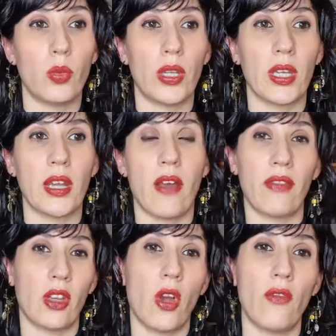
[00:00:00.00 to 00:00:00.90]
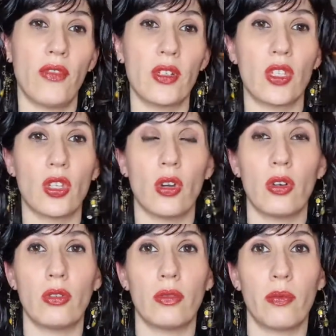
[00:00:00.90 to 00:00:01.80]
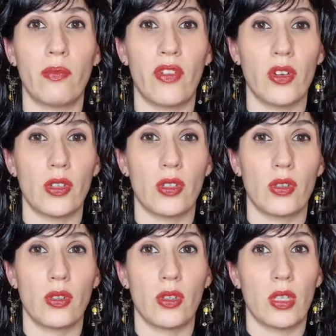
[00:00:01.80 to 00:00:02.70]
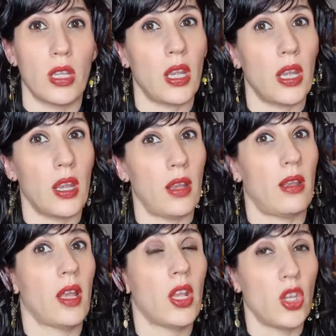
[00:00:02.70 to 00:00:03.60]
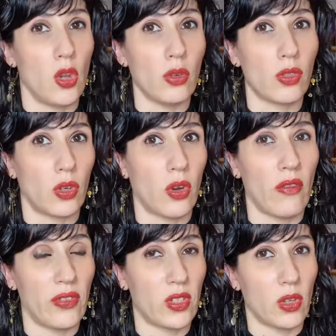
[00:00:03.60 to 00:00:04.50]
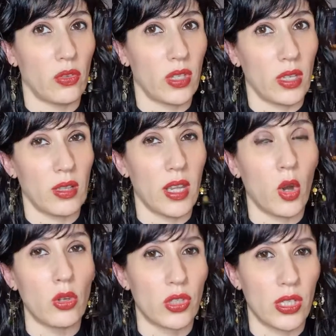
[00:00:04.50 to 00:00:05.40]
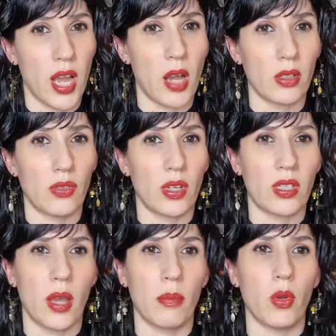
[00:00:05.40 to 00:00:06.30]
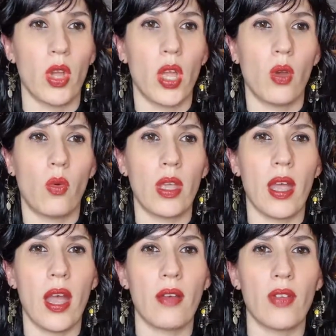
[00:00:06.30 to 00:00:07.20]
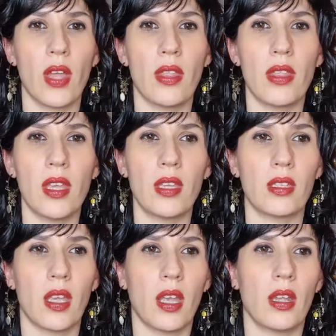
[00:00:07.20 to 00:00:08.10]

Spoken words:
We can have the comfort zone versus the non so comfort zone, the haunted house, for example. We have this